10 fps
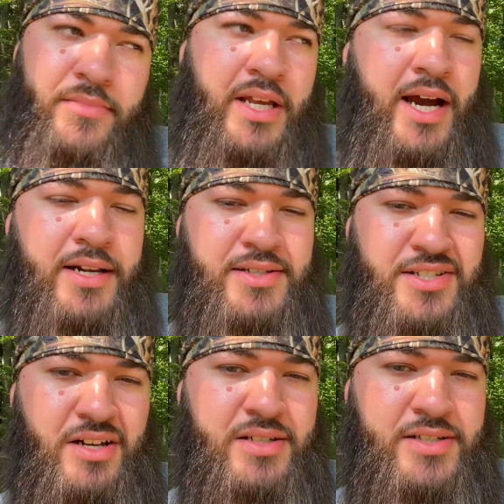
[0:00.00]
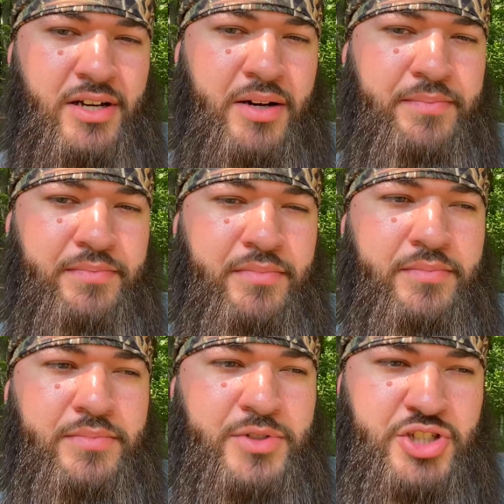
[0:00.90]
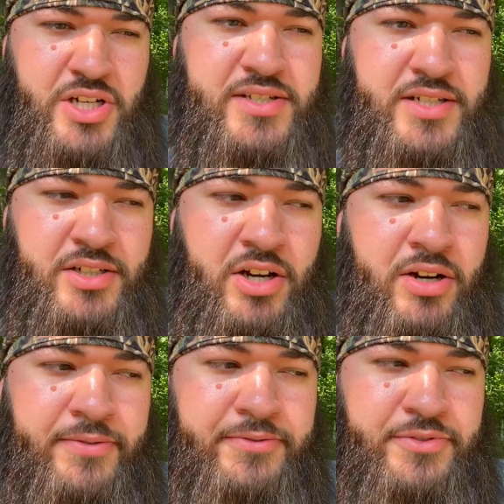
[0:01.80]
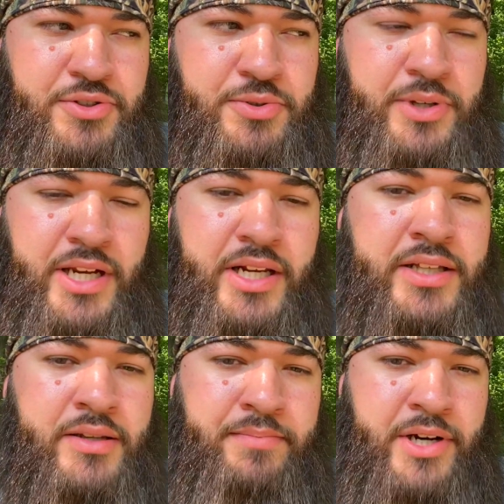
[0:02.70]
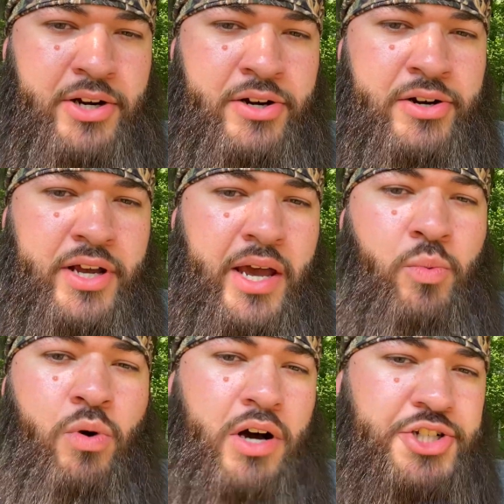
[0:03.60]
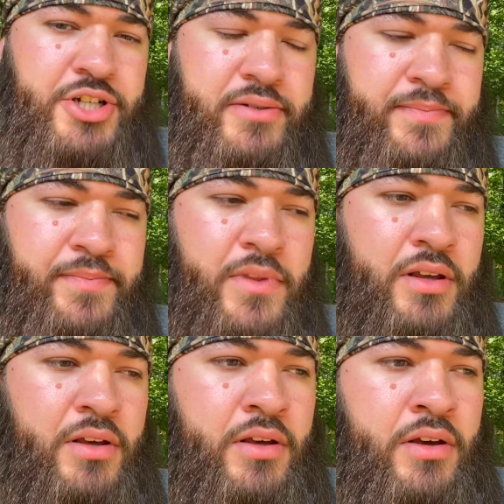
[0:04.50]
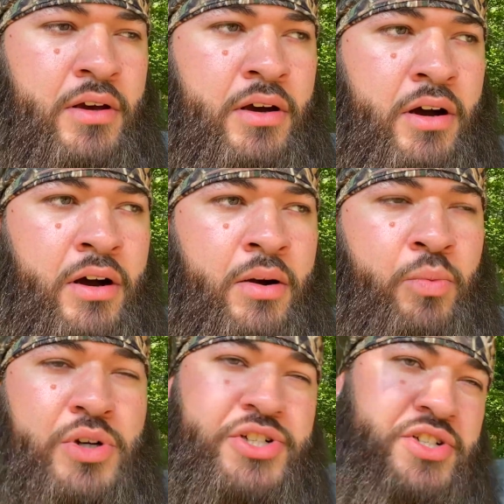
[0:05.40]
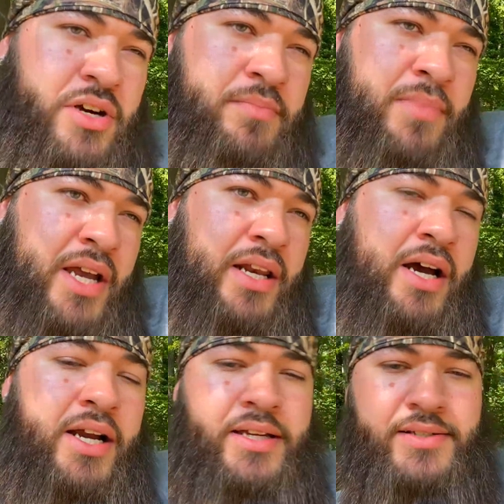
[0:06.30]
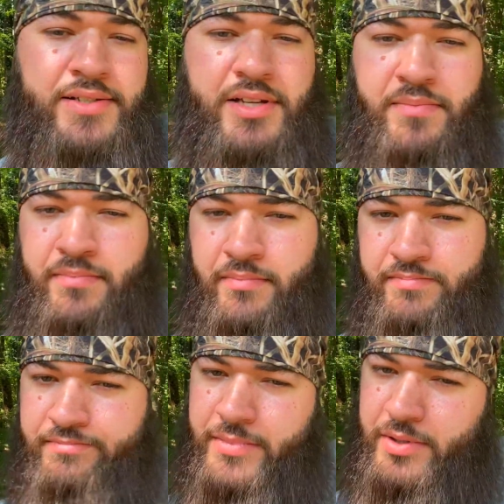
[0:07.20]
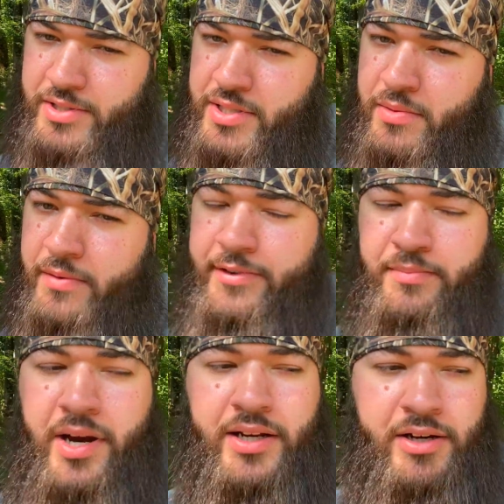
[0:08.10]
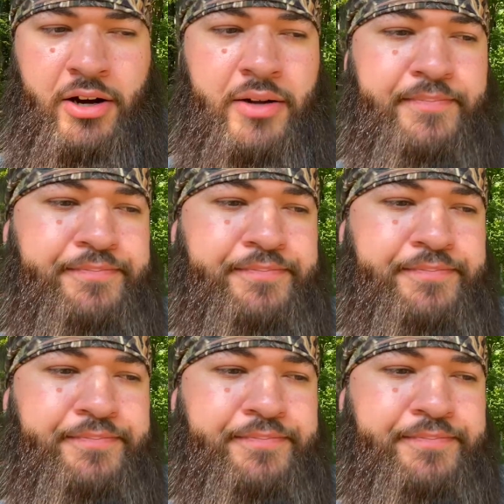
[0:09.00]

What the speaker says: kind of sudsed up just enough to get in the beard and wash it, which some may like and some of you might not.